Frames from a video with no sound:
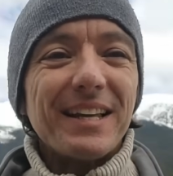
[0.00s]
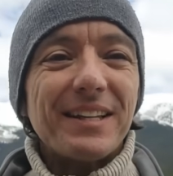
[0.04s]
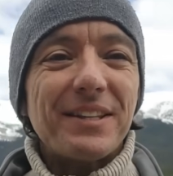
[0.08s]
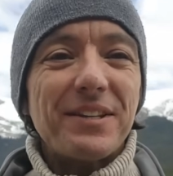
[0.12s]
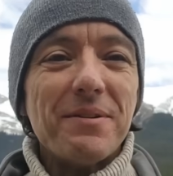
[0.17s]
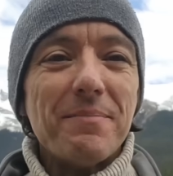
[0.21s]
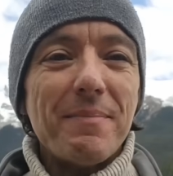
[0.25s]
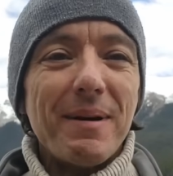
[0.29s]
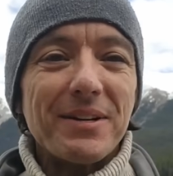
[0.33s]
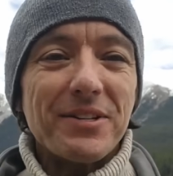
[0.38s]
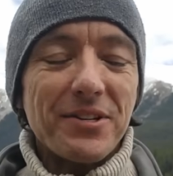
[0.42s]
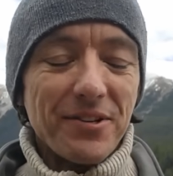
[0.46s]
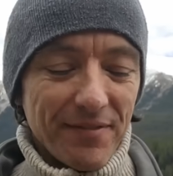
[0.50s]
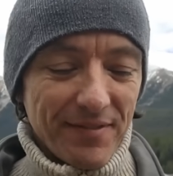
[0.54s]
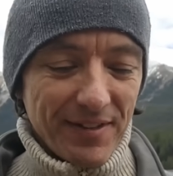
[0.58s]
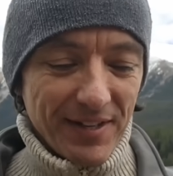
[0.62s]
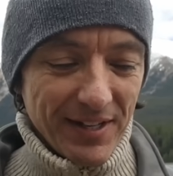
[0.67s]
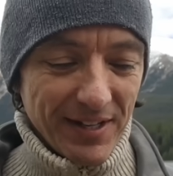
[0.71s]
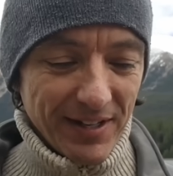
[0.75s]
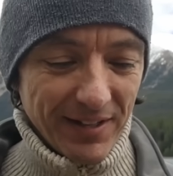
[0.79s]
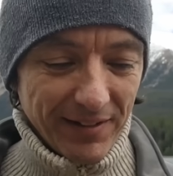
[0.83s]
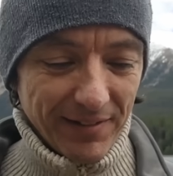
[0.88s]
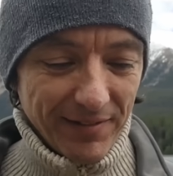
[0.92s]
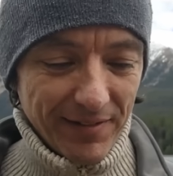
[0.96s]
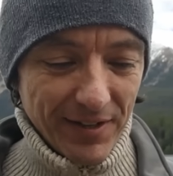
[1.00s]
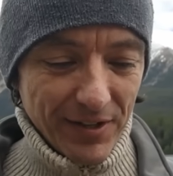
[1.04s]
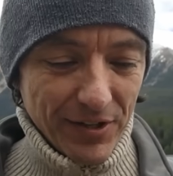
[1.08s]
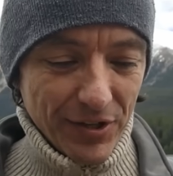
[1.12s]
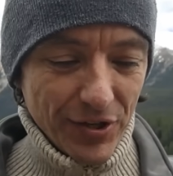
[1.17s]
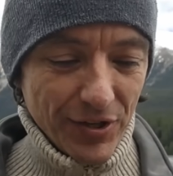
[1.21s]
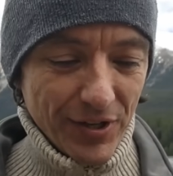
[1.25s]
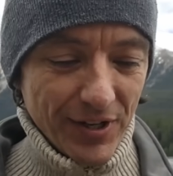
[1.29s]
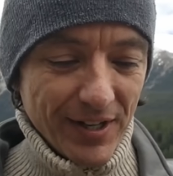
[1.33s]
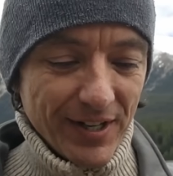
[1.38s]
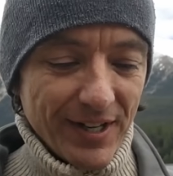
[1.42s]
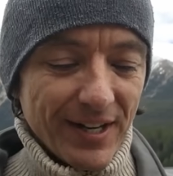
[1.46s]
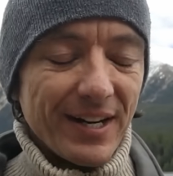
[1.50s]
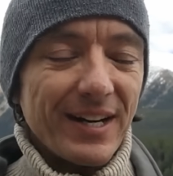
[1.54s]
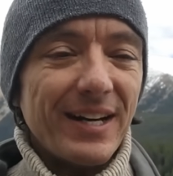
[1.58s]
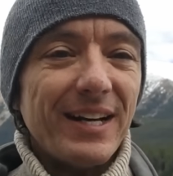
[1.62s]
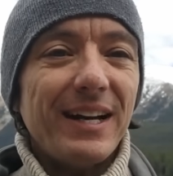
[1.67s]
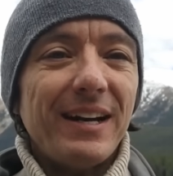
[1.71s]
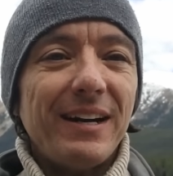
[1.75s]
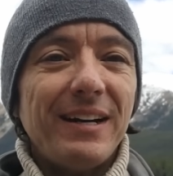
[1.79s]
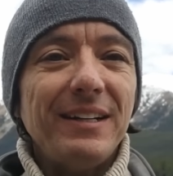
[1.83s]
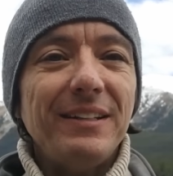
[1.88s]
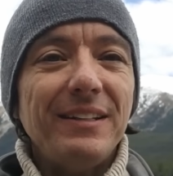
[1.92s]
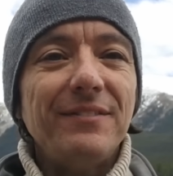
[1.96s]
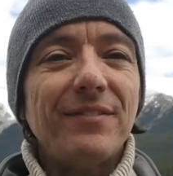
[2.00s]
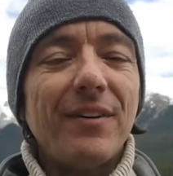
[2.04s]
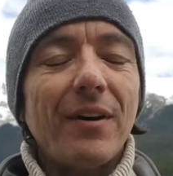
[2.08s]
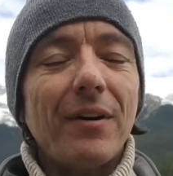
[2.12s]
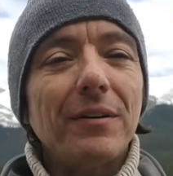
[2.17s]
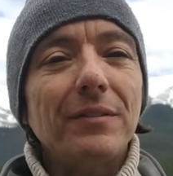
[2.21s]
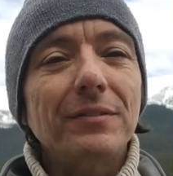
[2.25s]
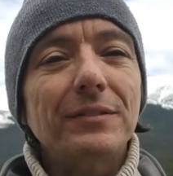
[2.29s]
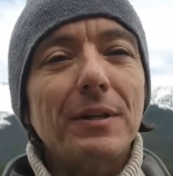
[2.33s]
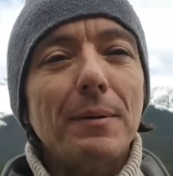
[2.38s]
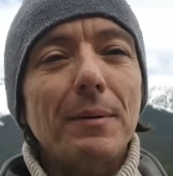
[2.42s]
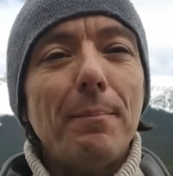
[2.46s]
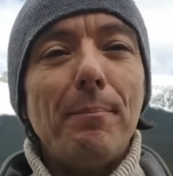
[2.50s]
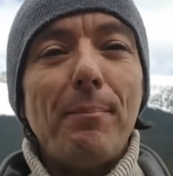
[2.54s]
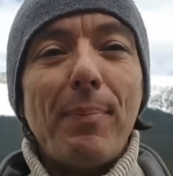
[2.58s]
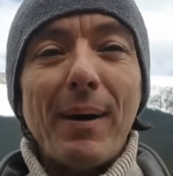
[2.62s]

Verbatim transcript: the too much of the of the sugar uh, involved.